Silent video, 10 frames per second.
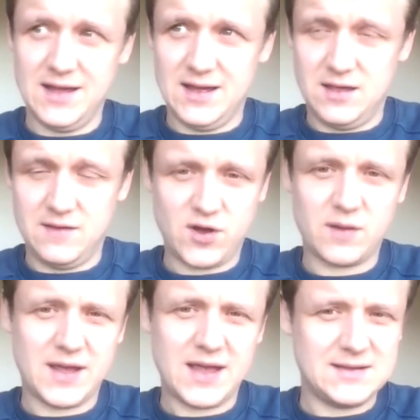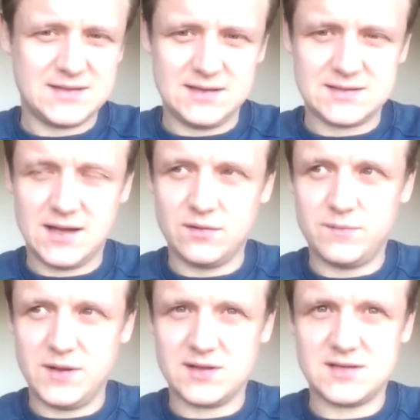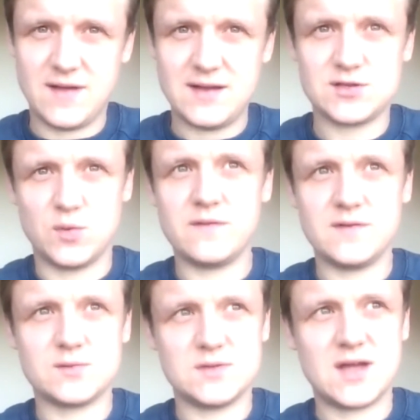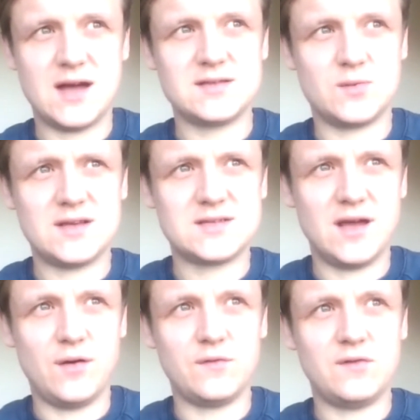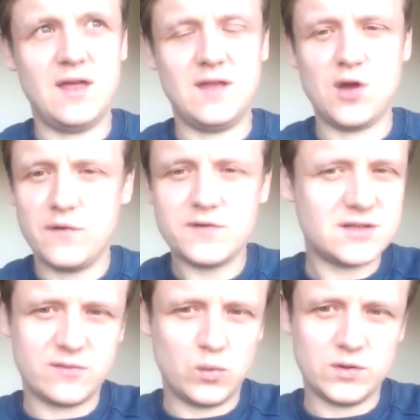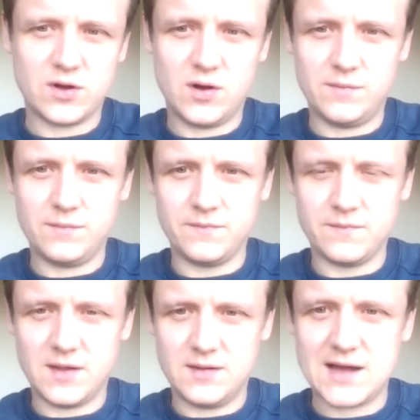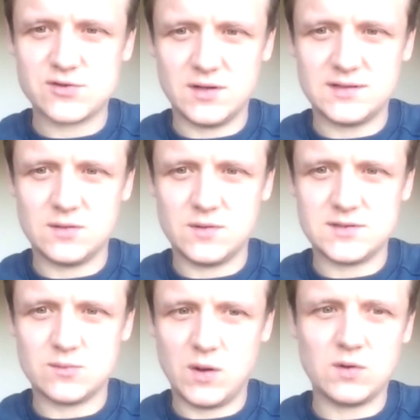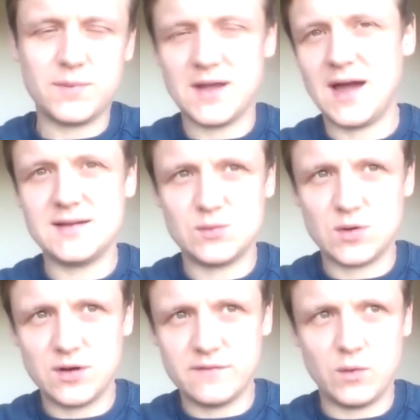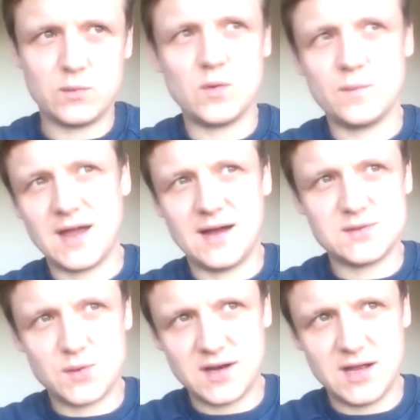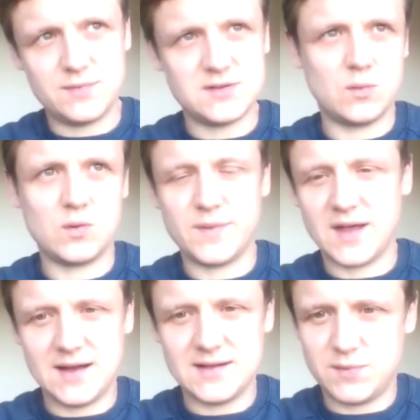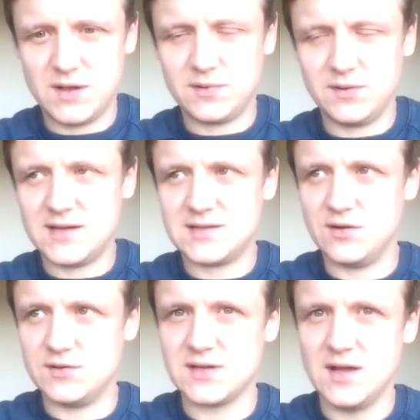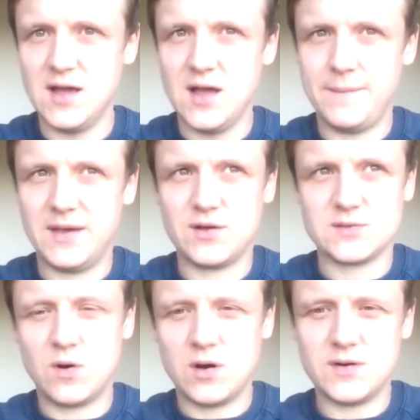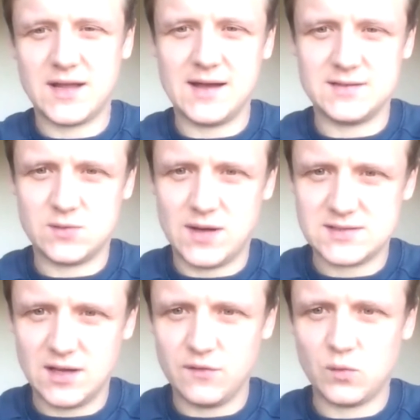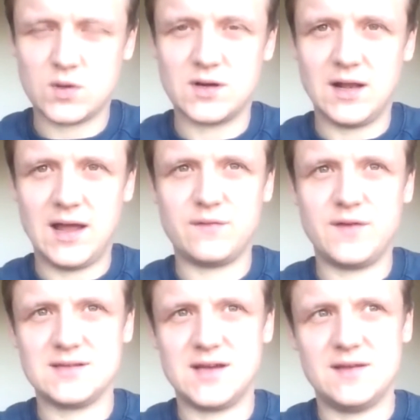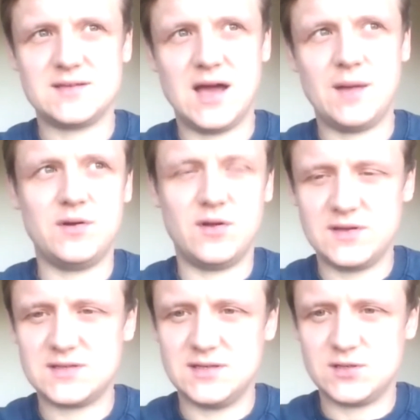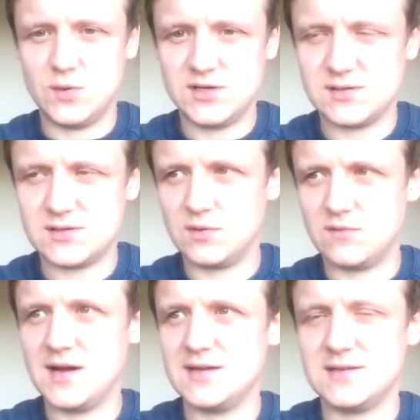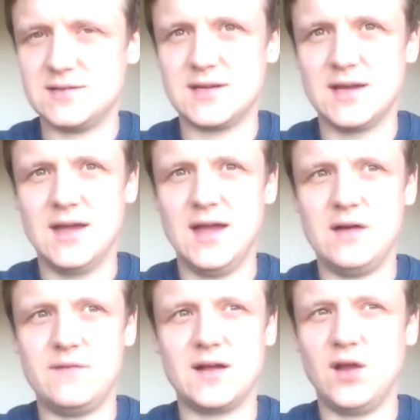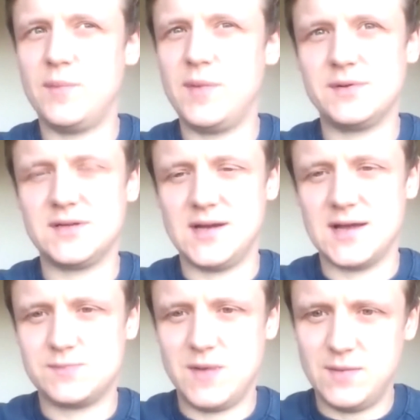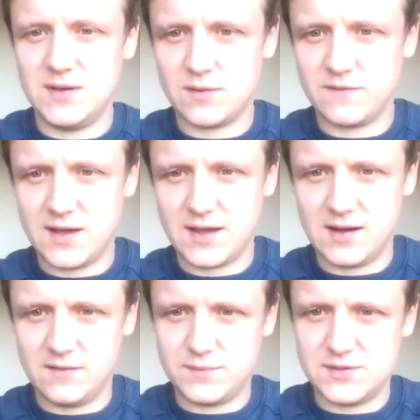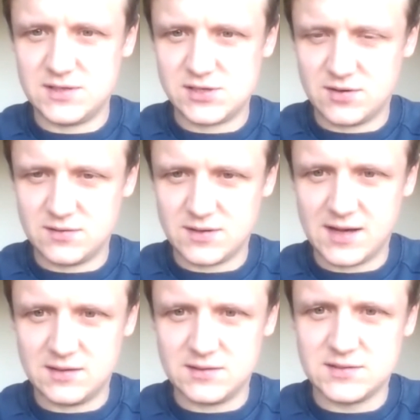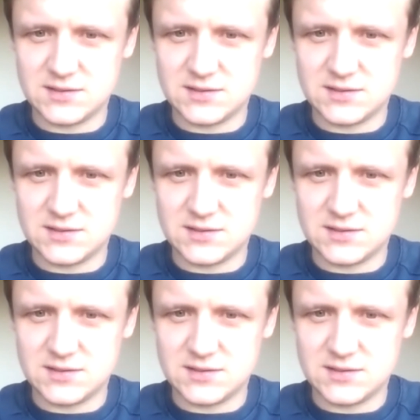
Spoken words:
you've got to be kind to yourself, because if each one of us was kind to ourselves, then the other stuff would come naturally to us. We would be kind to one another, we would be kind to our neighbours, we would be kind to people less than us, because we're already kind to ourselves. We wouldn't allow things like this to happen, or these situations to arise. And I think a lot of people didn't expect me to have that kind of position on kindness.